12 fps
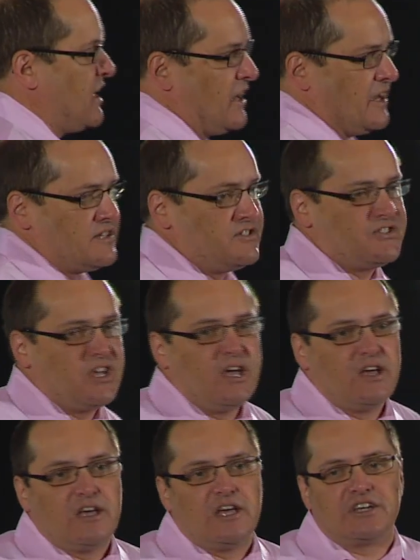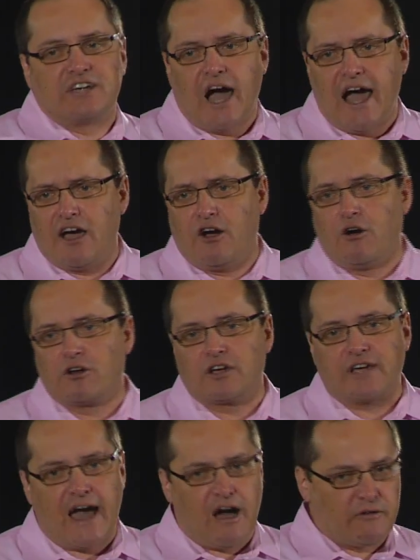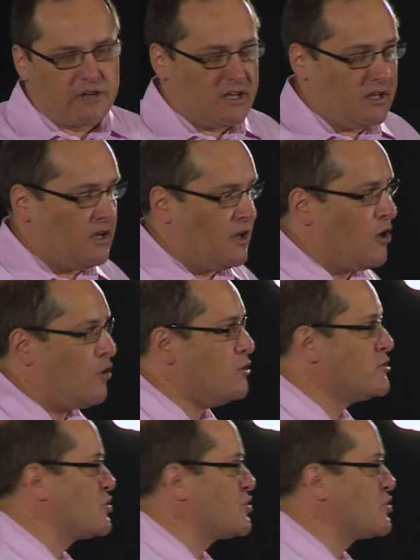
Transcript: kids in Cuyahoga County who